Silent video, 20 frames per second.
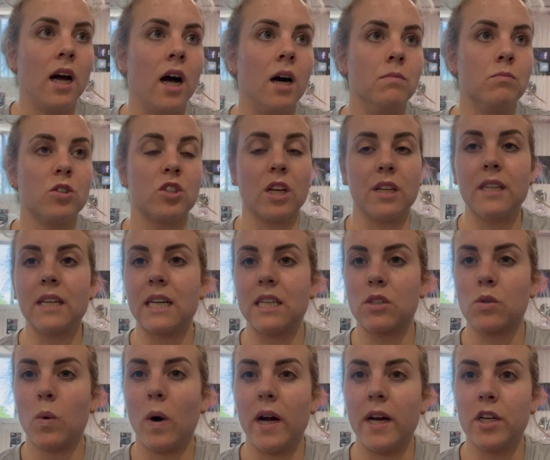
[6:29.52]
which I think is
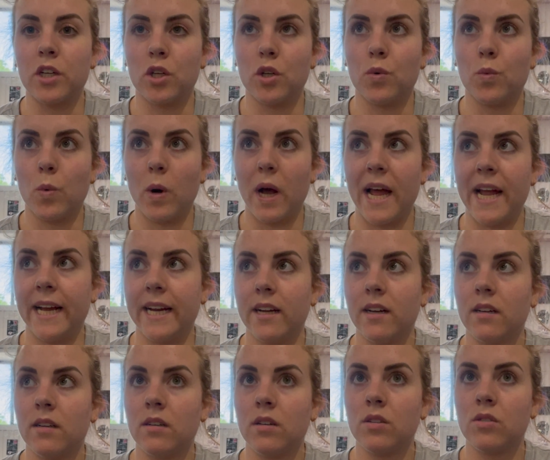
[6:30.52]
quite a good way
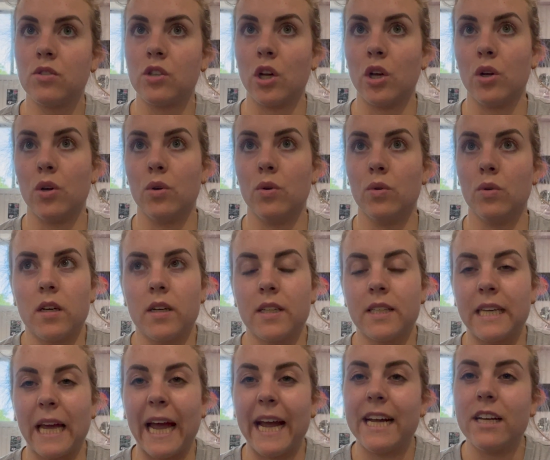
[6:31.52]
to
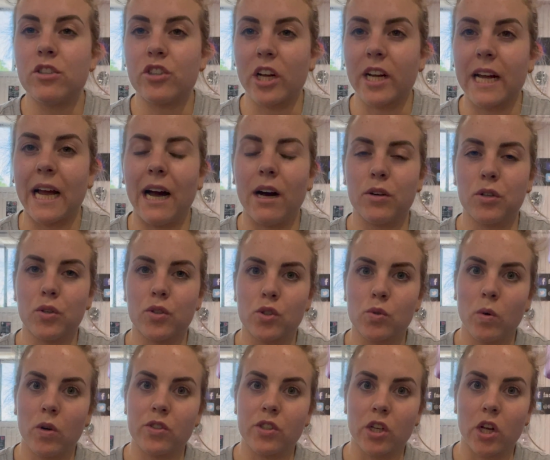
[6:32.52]
gauge like how your
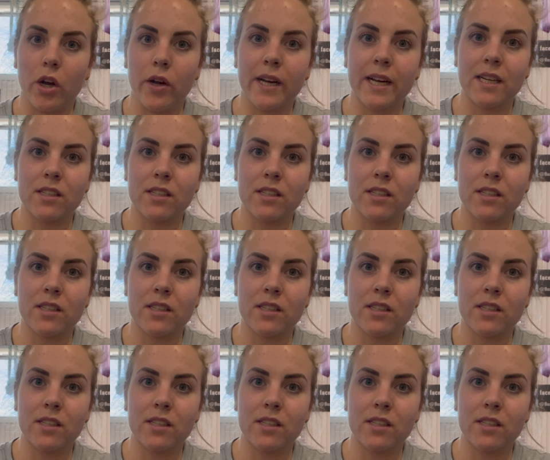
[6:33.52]
squats are going.